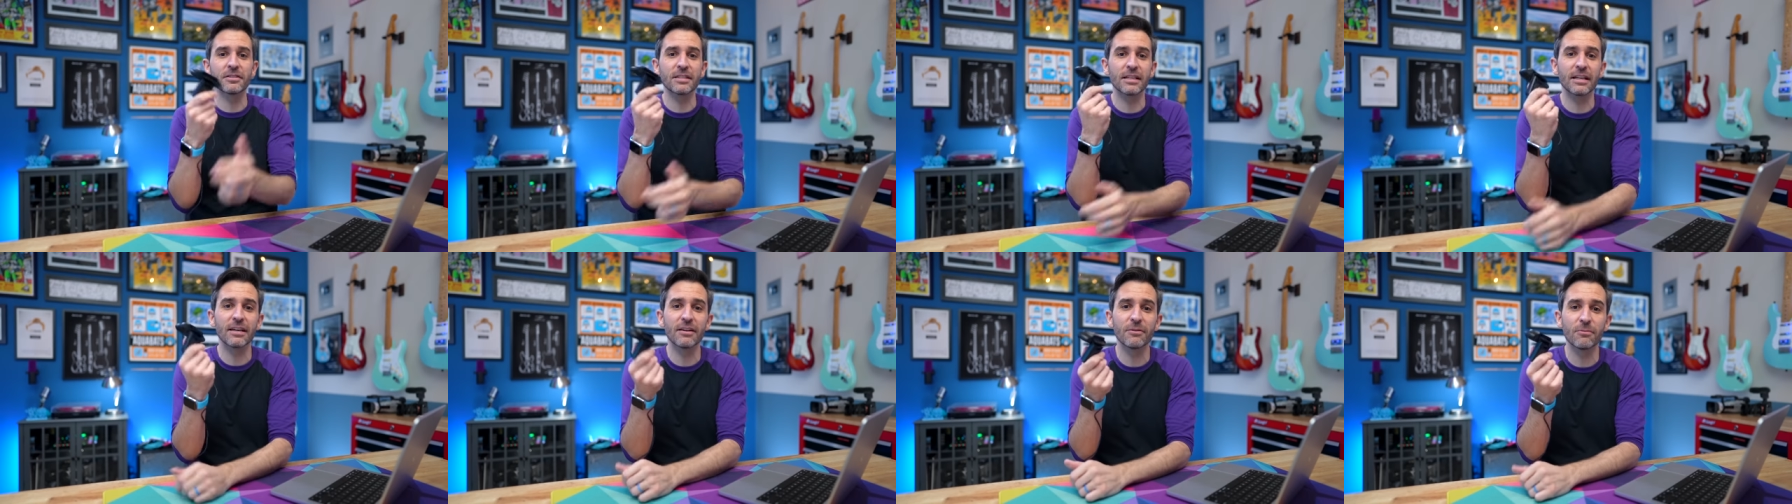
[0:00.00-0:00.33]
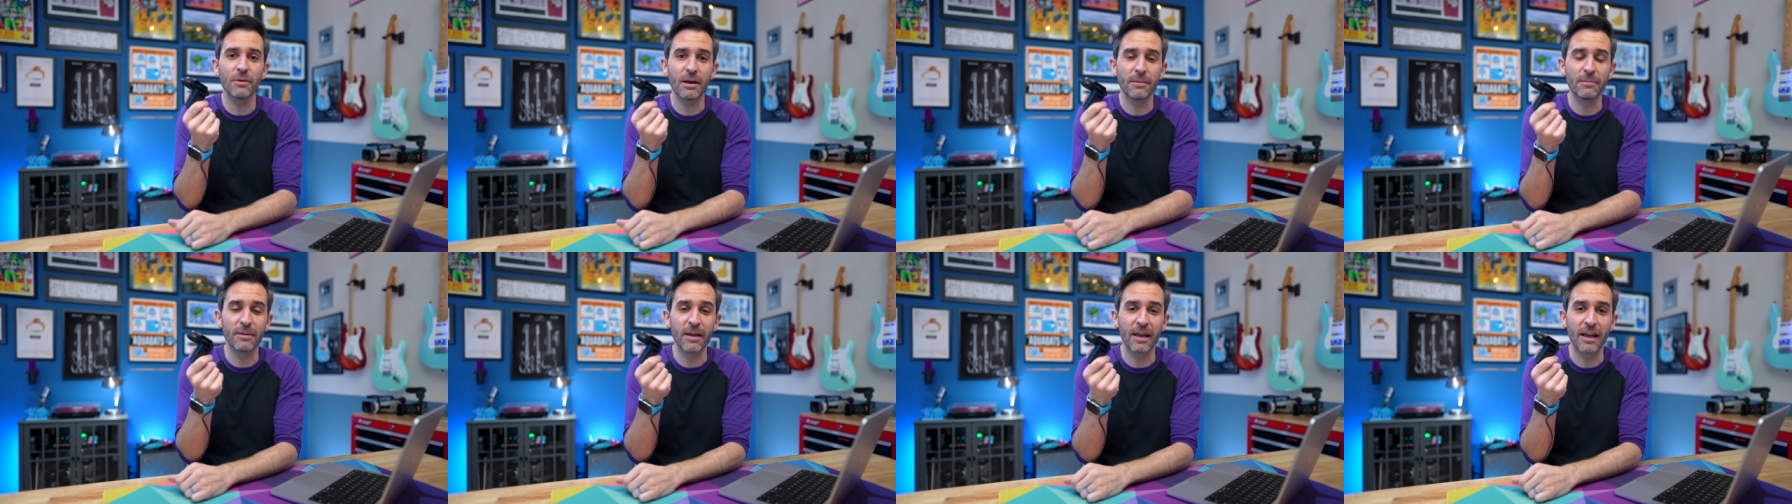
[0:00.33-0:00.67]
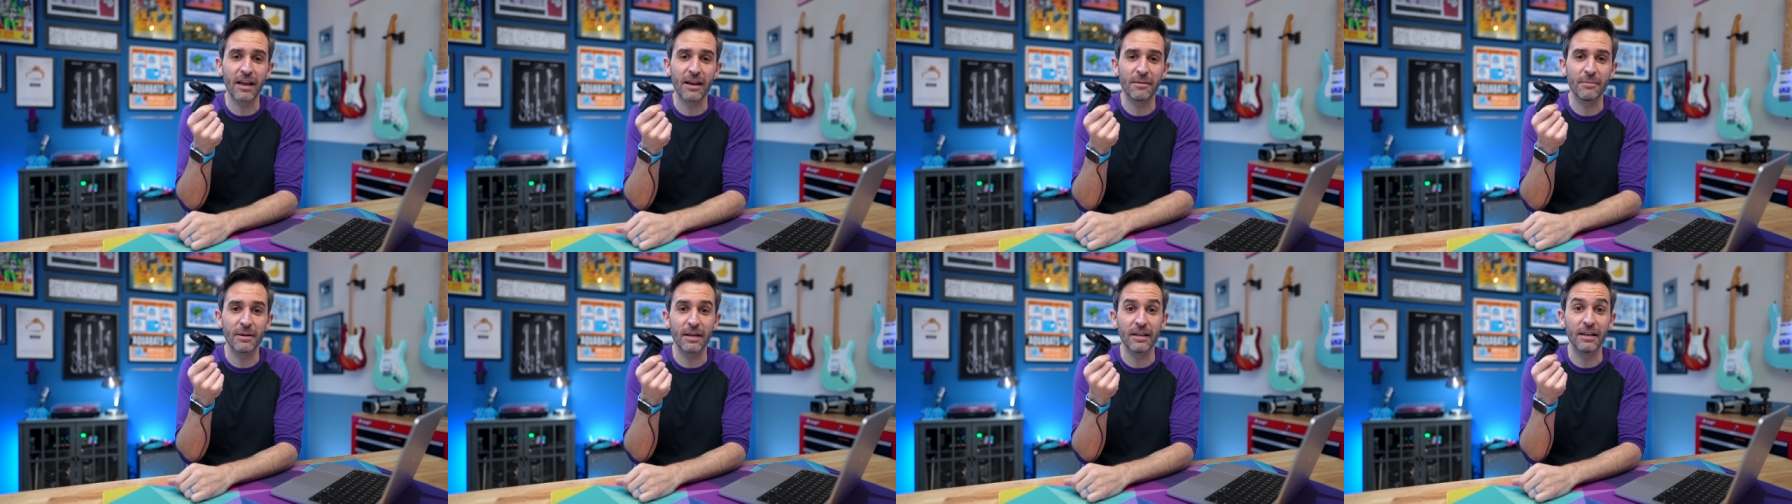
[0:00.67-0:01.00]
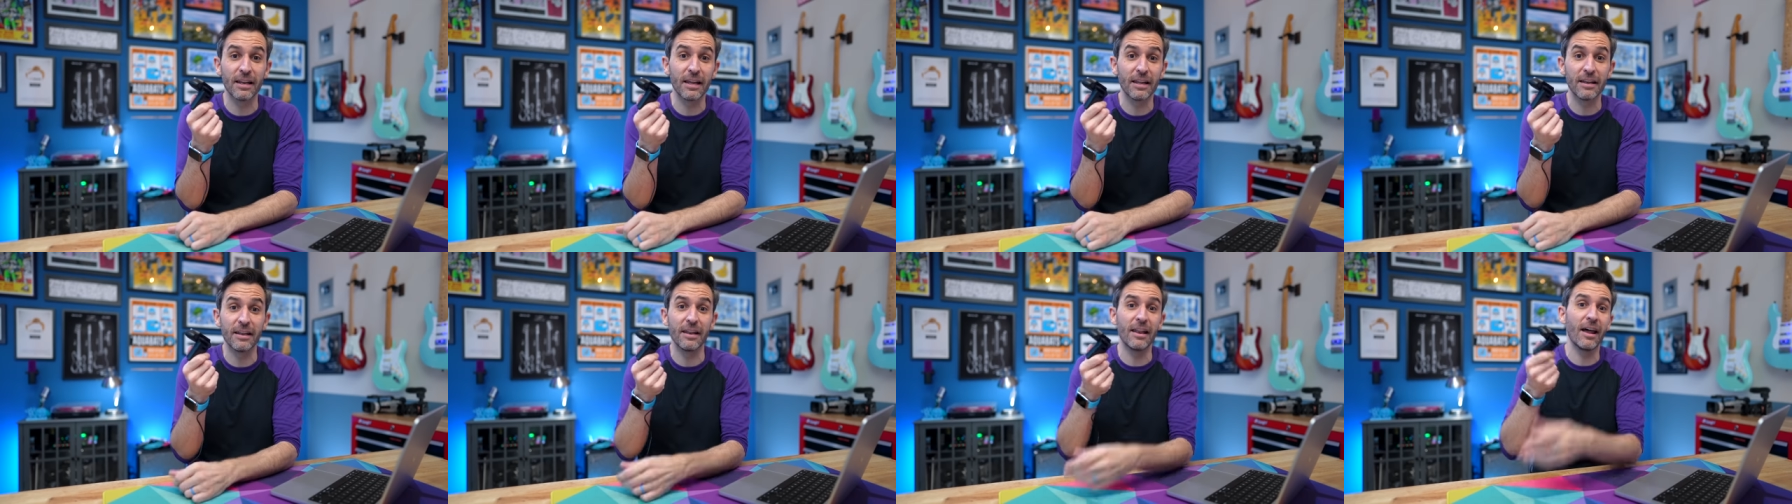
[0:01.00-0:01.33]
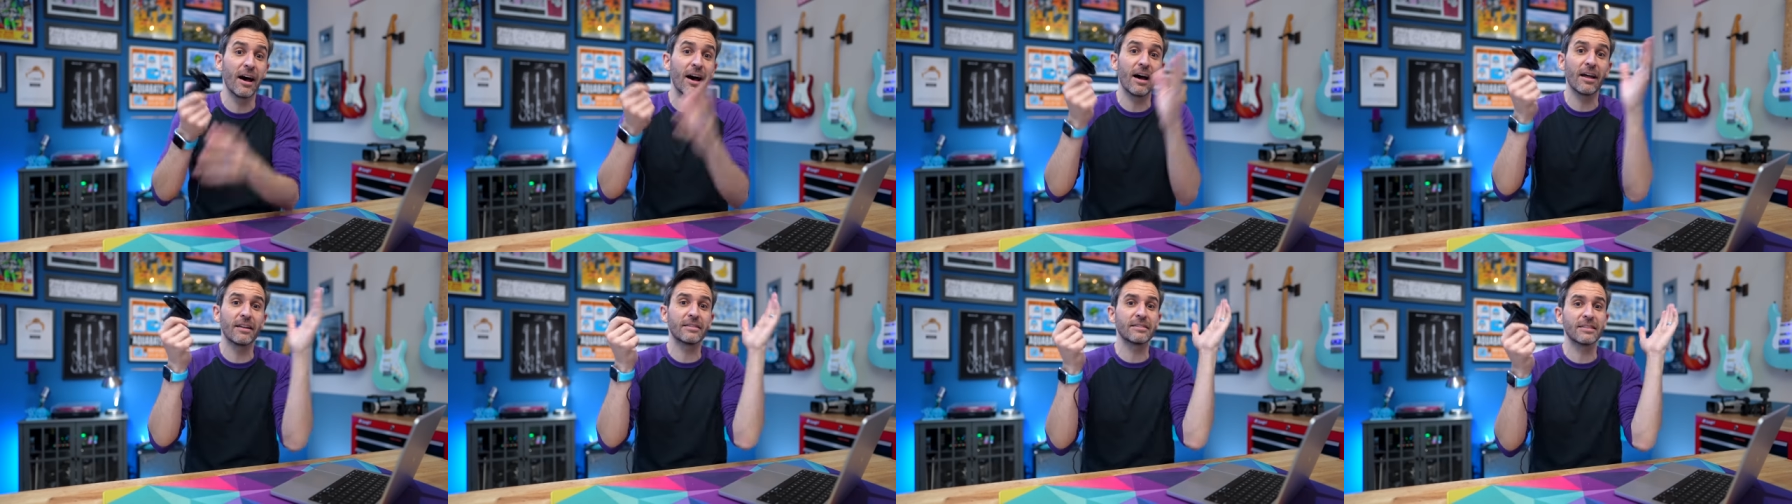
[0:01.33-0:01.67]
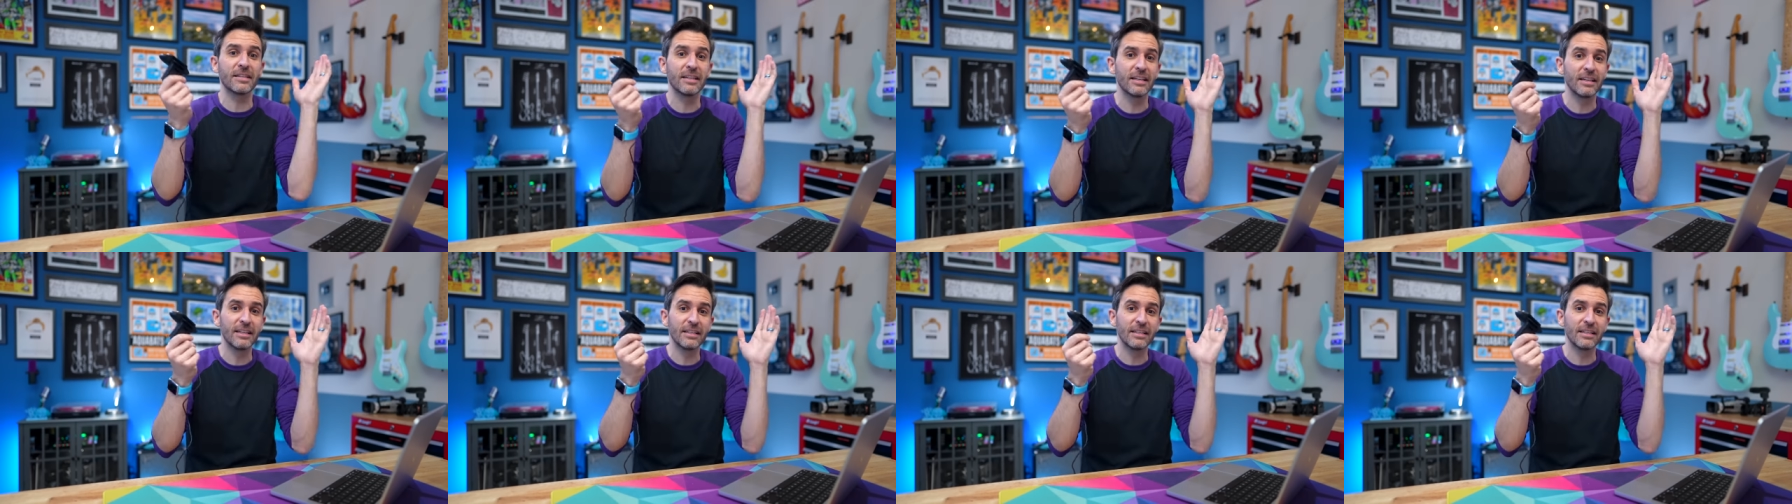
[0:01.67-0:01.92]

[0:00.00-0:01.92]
and get a webcam and then not